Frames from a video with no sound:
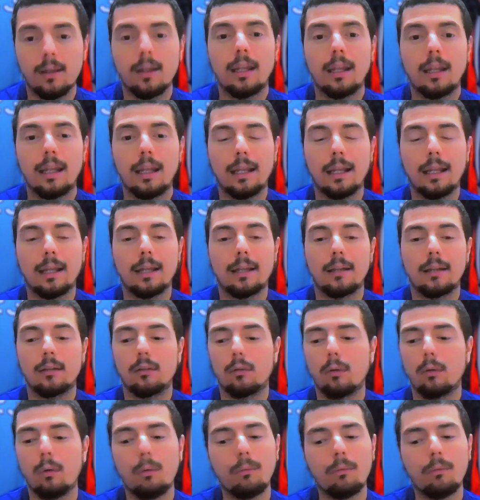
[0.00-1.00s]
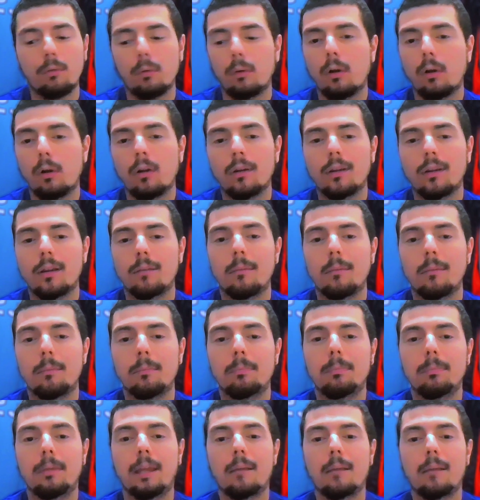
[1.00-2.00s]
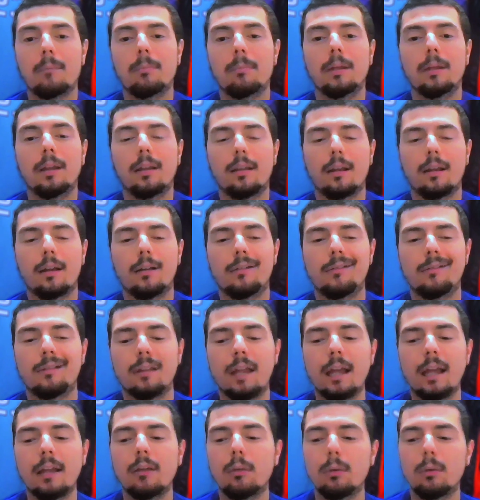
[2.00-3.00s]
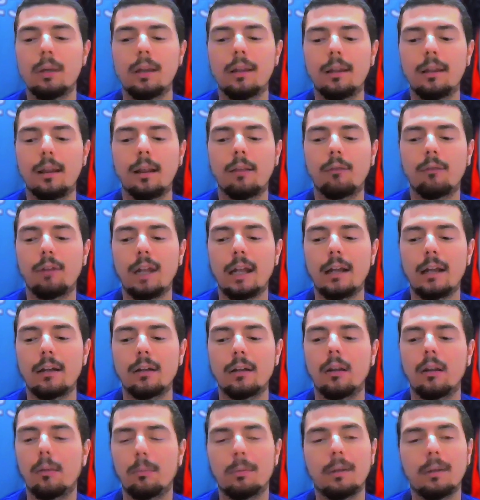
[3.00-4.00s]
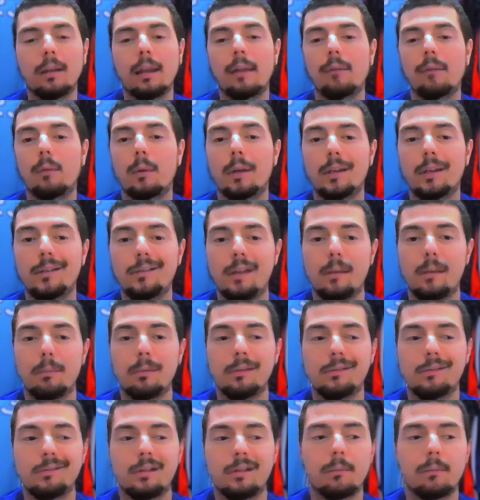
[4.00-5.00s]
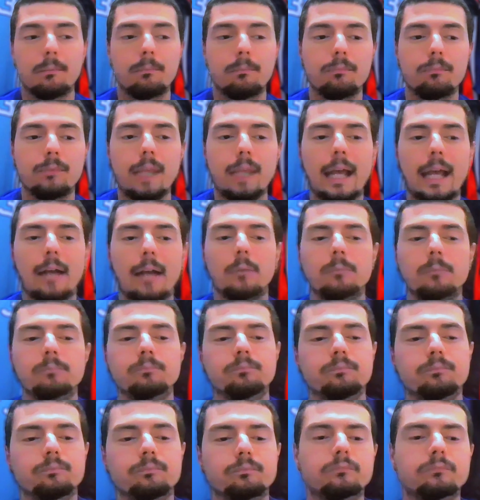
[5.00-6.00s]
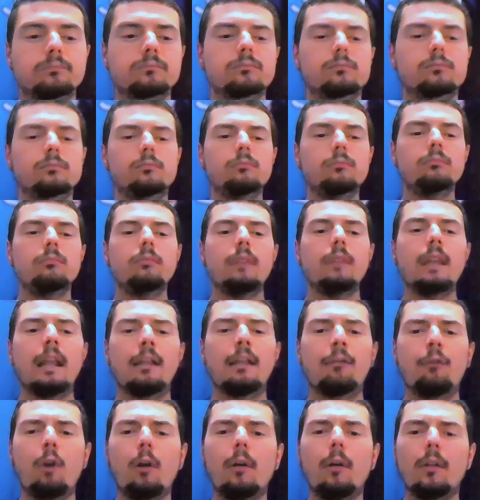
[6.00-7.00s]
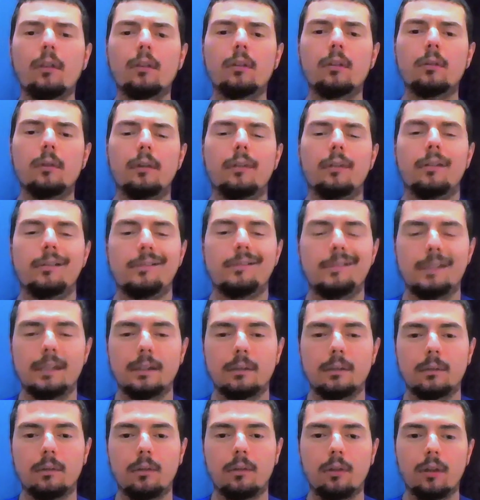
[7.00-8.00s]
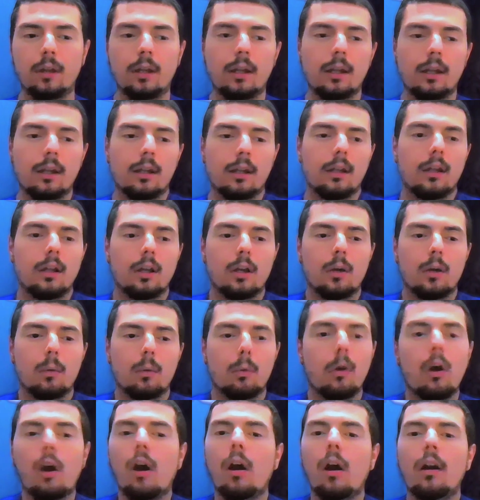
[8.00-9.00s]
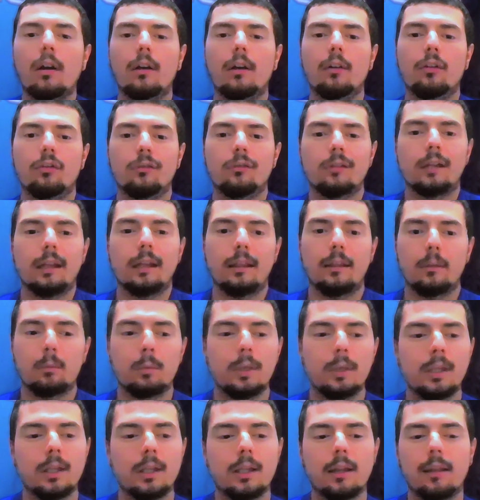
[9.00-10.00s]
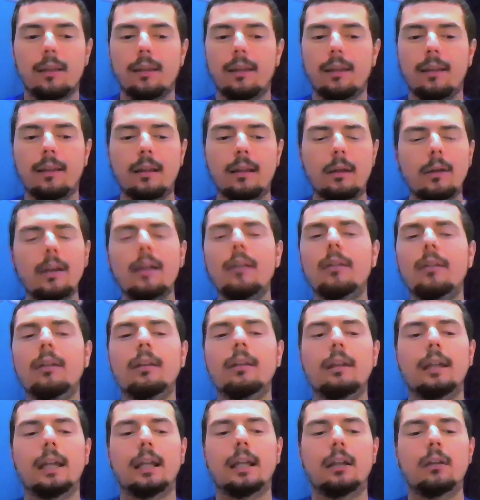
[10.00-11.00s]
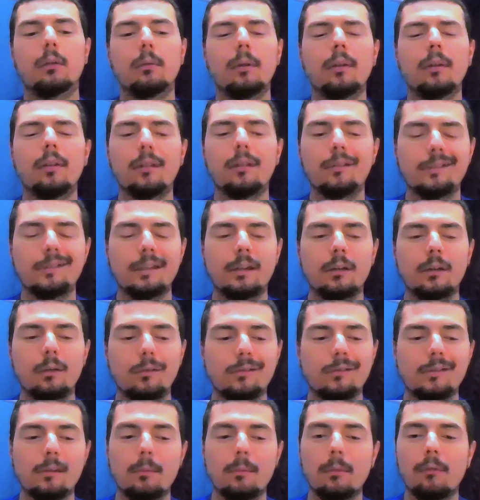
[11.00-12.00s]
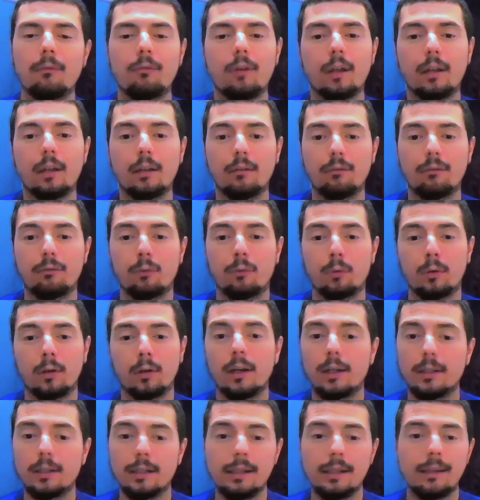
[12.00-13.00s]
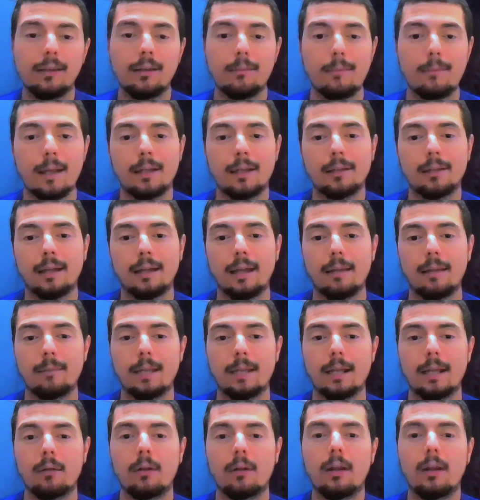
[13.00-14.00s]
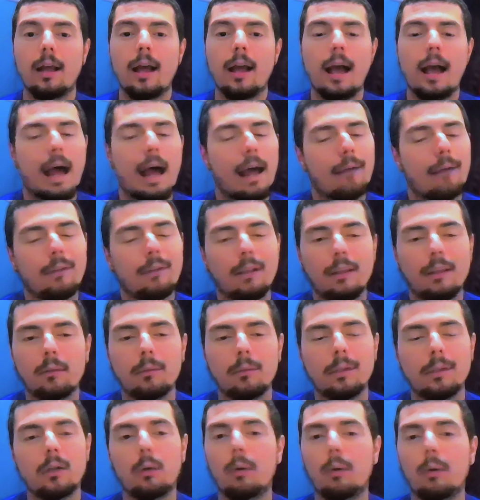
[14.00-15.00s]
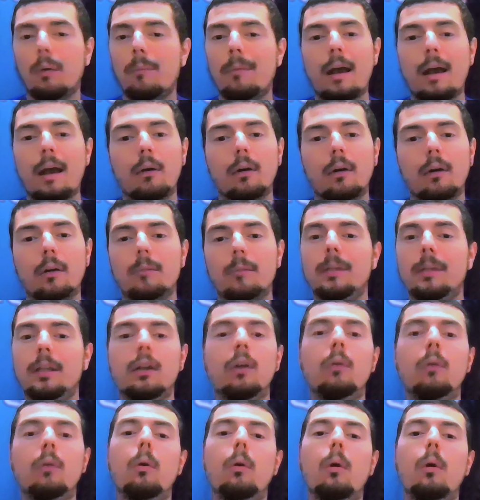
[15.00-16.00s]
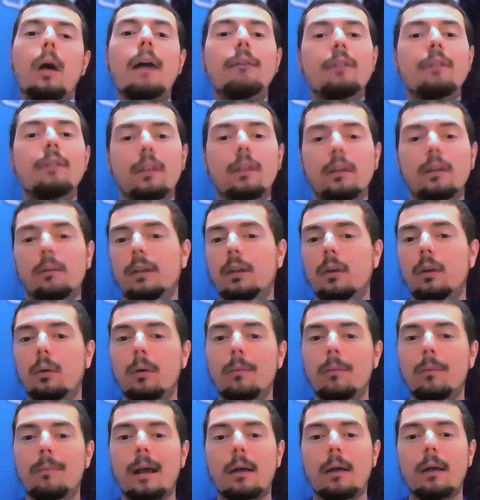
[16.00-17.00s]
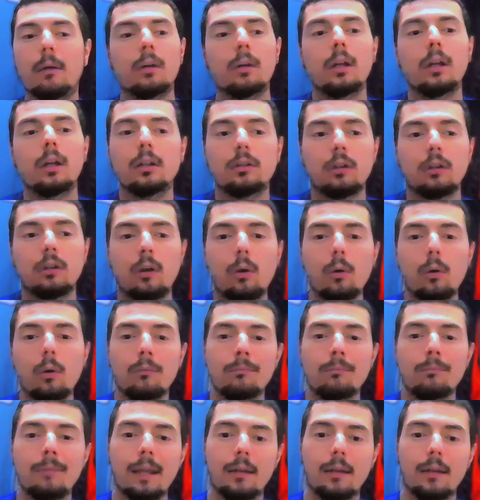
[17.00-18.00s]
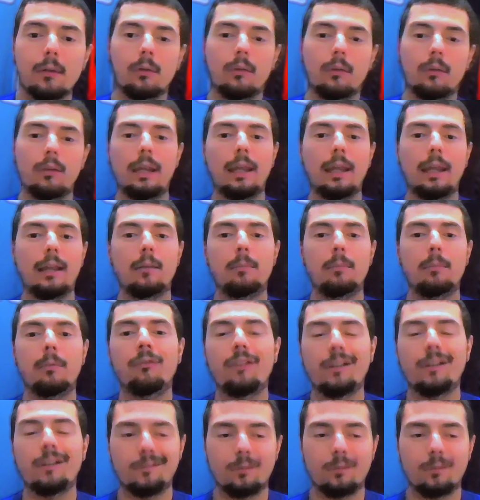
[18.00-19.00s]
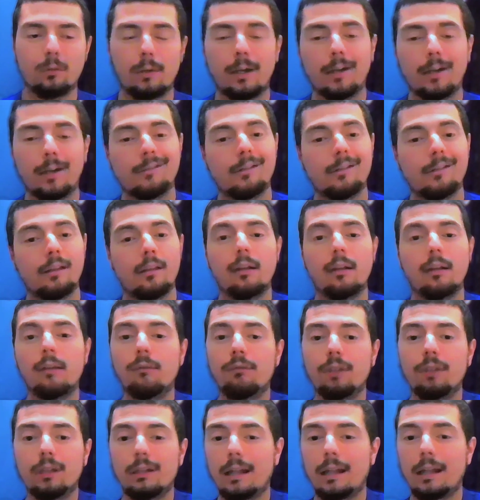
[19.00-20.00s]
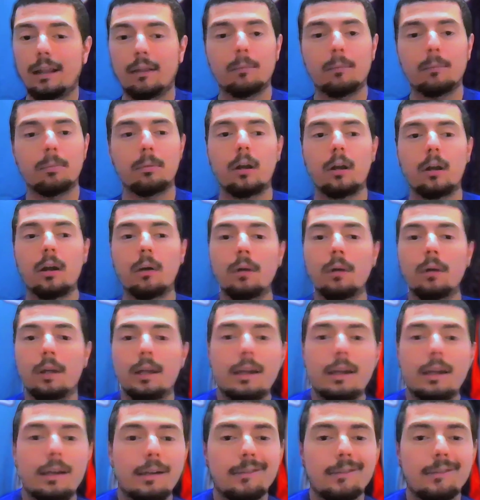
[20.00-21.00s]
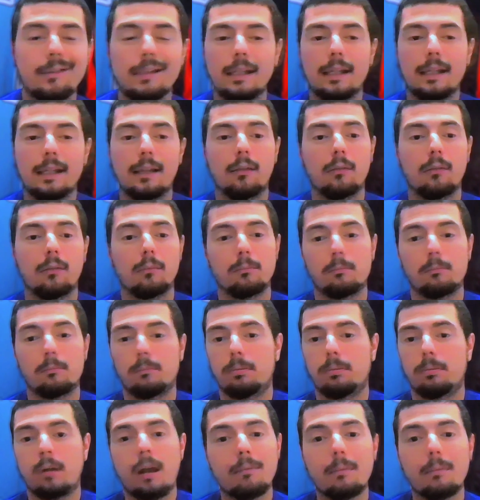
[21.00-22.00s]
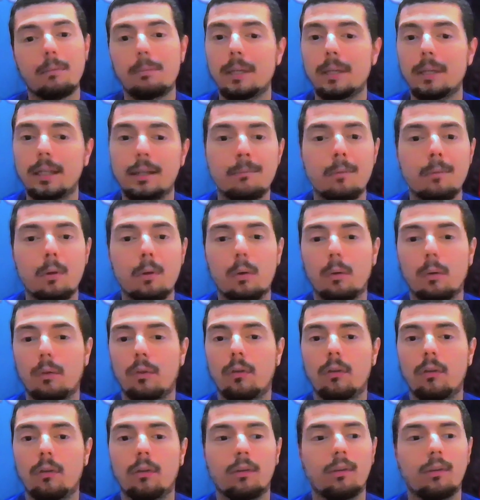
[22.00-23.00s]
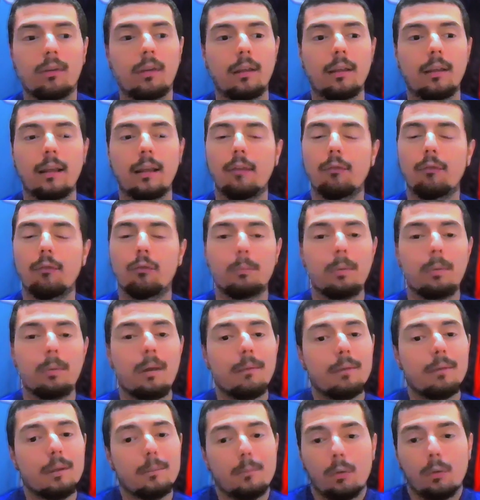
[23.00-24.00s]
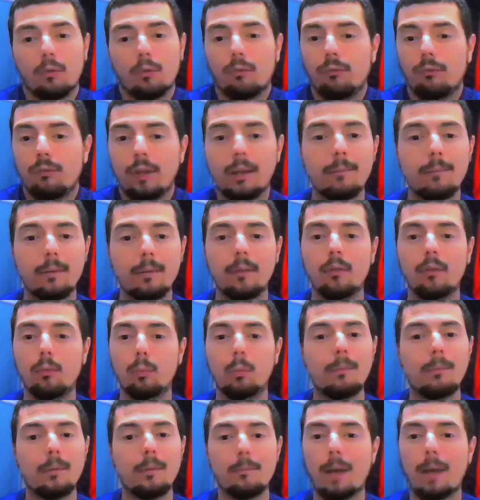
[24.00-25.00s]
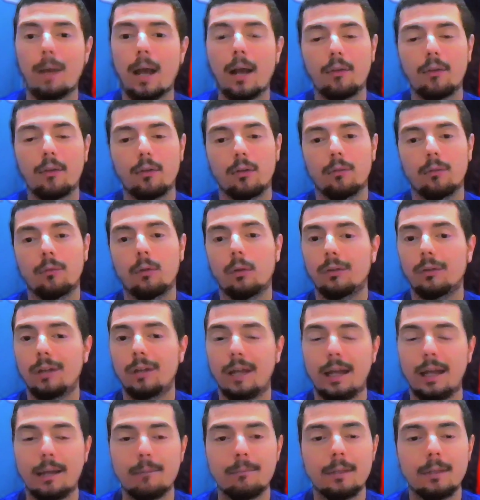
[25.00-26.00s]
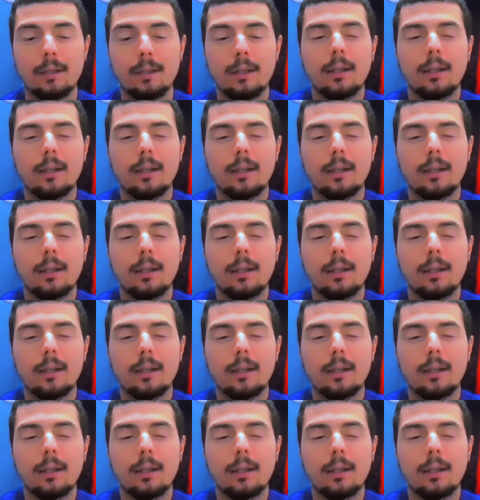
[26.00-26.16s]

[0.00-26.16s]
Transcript: and overall, it's going to be taking place on July 26th for that undisputed heavyweight championship. Now, as far as Claressa Shields, what are her strengths and weaknesses? Now, here's the thing. Claressa Shields, she's been fighting for a decent amount of time now. Obviously, we know about her being the GWOAT. Obviously, we know about the gold medals and the professional record. She's undefeated as a pro. She's probably the most successful, probably the most famous woman boxer of all time.